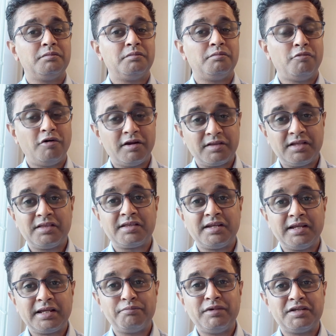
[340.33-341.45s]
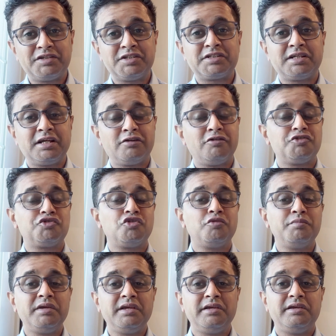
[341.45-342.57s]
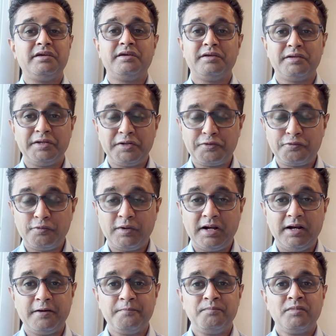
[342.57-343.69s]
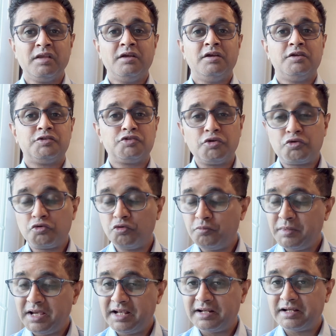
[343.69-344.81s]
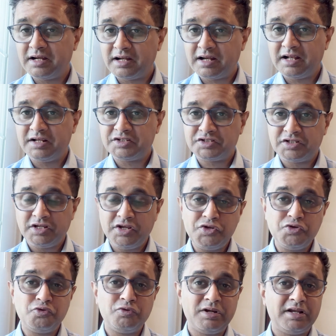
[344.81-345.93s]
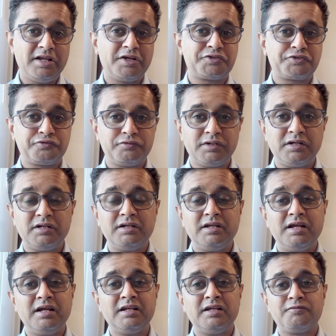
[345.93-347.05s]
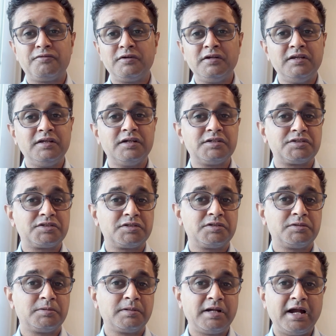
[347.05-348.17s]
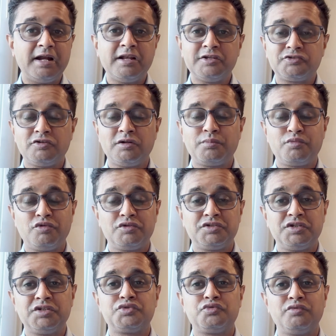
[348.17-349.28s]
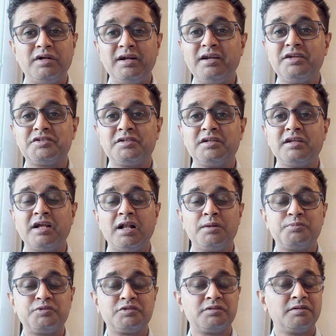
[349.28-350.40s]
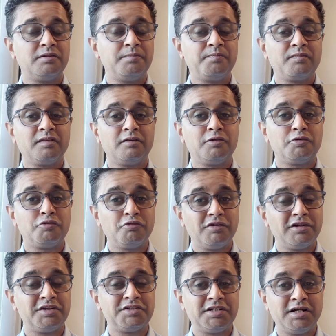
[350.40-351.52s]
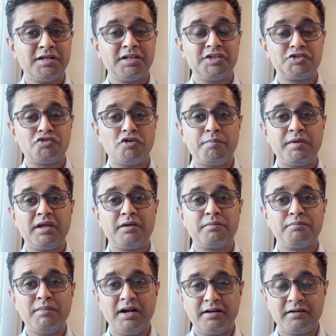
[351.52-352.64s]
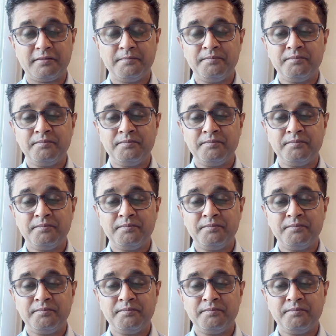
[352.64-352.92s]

more than three batches can also be required. So two main guidelines, UNX1 and FDA's guidance on process validation, helps to understand this topic better.